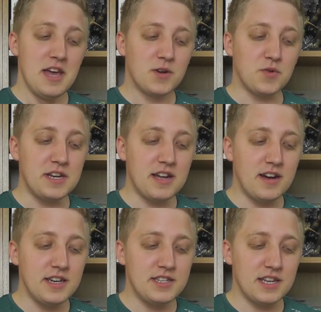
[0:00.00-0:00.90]
Green
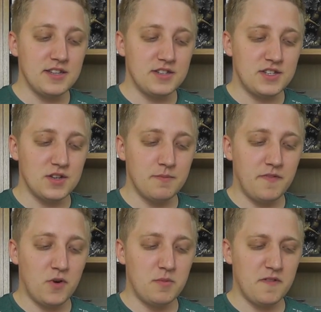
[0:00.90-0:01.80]
eyes and some
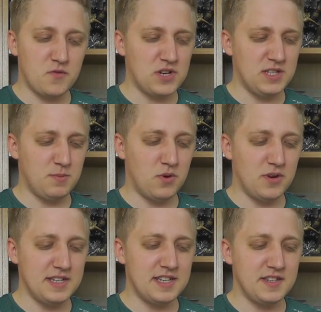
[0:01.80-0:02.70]
form of
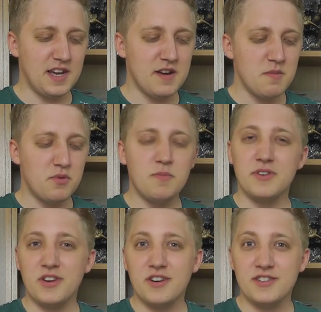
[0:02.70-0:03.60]
transport is desirable
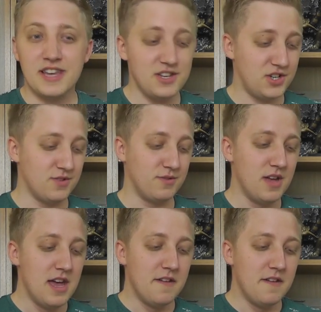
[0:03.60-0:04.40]
but not essential.